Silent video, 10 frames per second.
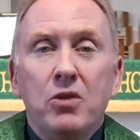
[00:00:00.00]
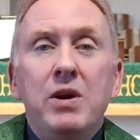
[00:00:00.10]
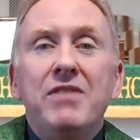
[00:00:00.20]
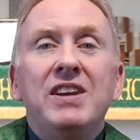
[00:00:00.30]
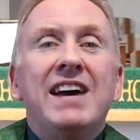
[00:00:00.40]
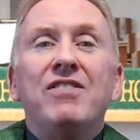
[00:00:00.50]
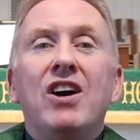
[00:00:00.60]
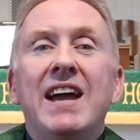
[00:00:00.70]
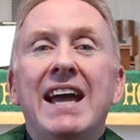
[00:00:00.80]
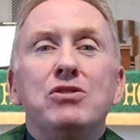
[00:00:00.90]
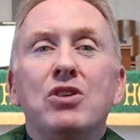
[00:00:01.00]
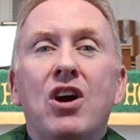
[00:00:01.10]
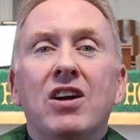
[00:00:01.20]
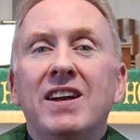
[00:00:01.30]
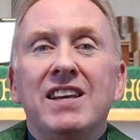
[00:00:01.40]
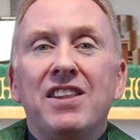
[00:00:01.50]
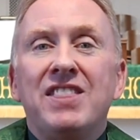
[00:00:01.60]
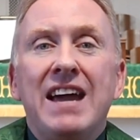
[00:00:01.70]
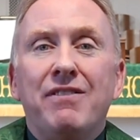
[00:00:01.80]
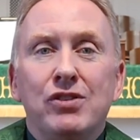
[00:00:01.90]
We even have our Andrew Carnegie to
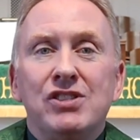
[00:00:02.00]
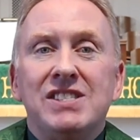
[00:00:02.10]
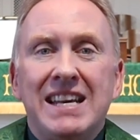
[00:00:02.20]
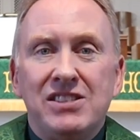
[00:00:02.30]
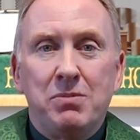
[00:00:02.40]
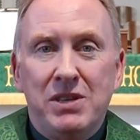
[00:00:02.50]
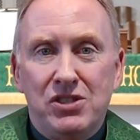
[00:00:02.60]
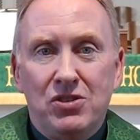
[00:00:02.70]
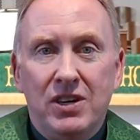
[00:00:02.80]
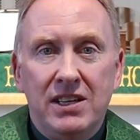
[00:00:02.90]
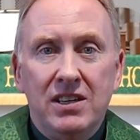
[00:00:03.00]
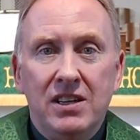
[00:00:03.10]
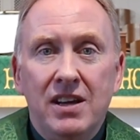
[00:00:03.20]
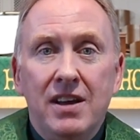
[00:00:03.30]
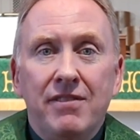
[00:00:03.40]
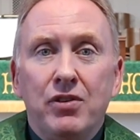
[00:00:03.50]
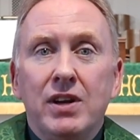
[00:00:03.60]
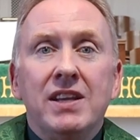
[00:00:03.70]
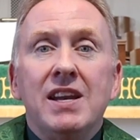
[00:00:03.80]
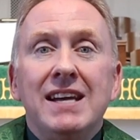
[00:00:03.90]
thank for Sesame Street. For
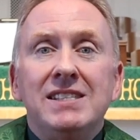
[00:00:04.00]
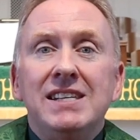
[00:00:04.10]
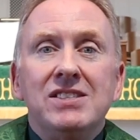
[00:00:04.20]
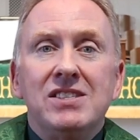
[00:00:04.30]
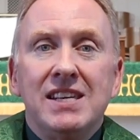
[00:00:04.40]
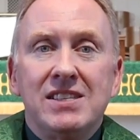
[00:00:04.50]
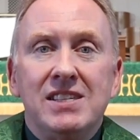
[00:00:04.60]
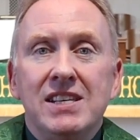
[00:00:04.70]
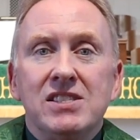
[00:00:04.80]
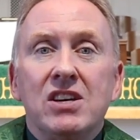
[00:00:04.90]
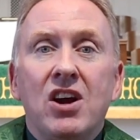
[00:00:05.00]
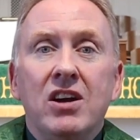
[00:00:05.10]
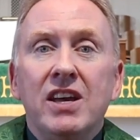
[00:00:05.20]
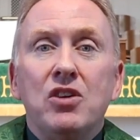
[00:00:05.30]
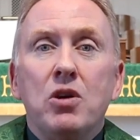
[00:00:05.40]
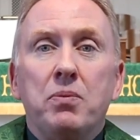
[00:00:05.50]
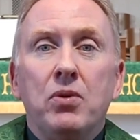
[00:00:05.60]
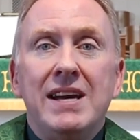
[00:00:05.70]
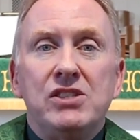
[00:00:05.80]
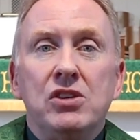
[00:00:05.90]
in the 1960s, the Carnegie
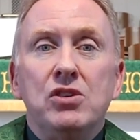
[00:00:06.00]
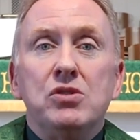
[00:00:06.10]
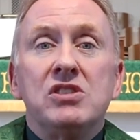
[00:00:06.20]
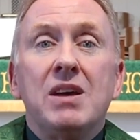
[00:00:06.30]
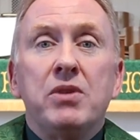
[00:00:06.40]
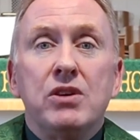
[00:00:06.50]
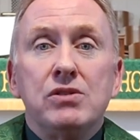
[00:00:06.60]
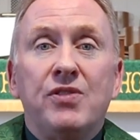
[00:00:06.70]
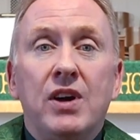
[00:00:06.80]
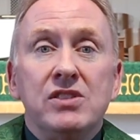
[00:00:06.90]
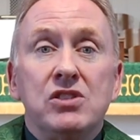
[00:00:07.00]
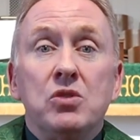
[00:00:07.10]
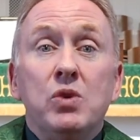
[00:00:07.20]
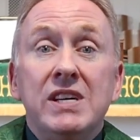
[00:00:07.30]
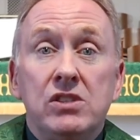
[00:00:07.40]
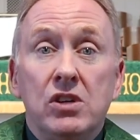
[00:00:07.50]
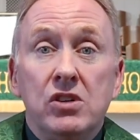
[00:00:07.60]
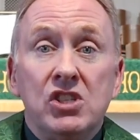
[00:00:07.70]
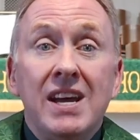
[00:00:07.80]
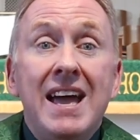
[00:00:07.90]
Corporation used some of those funds to
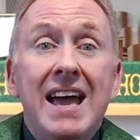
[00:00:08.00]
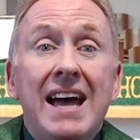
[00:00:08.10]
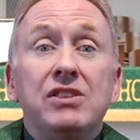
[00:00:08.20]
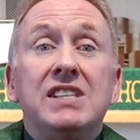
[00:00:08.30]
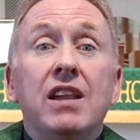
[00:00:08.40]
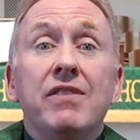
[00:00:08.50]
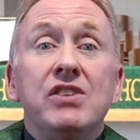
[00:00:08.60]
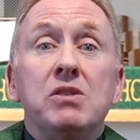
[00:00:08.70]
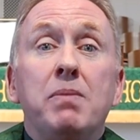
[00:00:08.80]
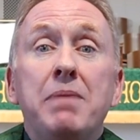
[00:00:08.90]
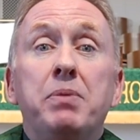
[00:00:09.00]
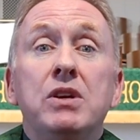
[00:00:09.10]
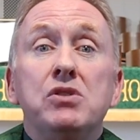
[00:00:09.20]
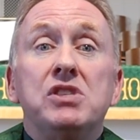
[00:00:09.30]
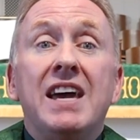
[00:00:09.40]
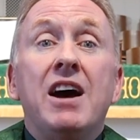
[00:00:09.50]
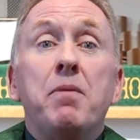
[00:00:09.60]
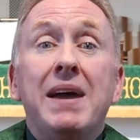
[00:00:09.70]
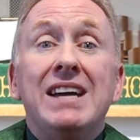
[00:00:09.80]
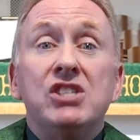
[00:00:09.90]
research how television might be used to
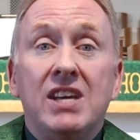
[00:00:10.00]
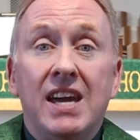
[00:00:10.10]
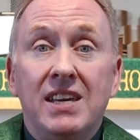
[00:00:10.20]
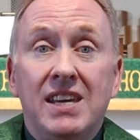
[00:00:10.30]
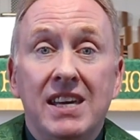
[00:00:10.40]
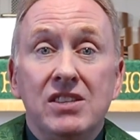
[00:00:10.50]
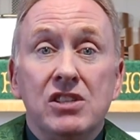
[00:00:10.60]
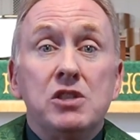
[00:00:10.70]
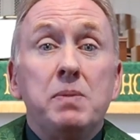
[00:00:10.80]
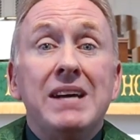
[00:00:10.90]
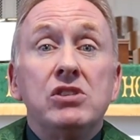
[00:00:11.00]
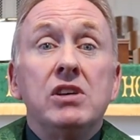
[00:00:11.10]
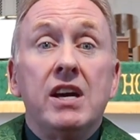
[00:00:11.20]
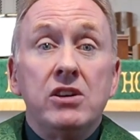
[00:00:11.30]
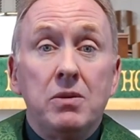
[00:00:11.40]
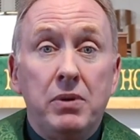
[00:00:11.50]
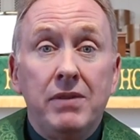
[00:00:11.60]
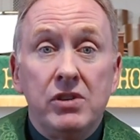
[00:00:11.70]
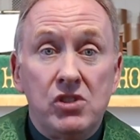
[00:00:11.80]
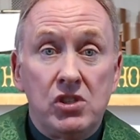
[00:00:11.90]
help educate kids, especially
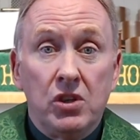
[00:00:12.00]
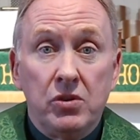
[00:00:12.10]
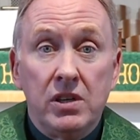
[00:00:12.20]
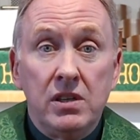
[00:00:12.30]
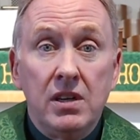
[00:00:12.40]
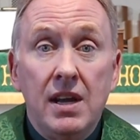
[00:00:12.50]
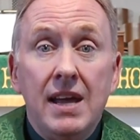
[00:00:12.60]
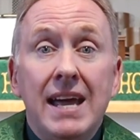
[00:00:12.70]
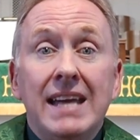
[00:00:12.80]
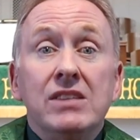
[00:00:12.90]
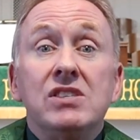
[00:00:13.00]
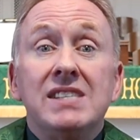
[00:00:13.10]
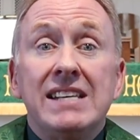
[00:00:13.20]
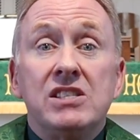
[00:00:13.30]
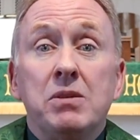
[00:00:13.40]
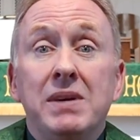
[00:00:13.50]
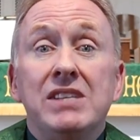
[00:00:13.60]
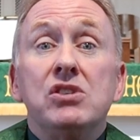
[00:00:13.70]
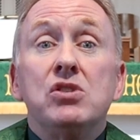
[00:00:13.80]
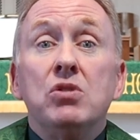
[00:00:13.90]
underprivileged children, and Sesame
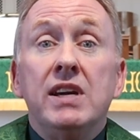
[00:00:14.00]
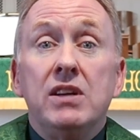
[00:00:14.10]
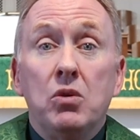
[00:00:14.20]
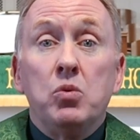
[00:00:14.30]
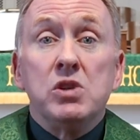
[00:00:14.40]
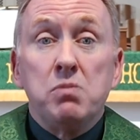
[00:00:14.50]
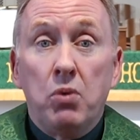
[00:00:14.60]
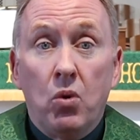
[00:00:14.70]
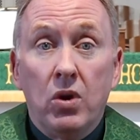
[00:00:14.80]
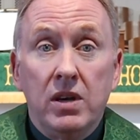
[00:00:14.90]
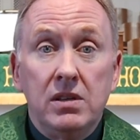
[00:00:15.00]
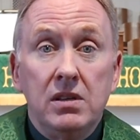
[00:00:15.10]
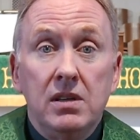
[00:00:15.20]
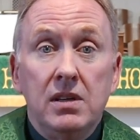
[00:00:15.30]
Street was born.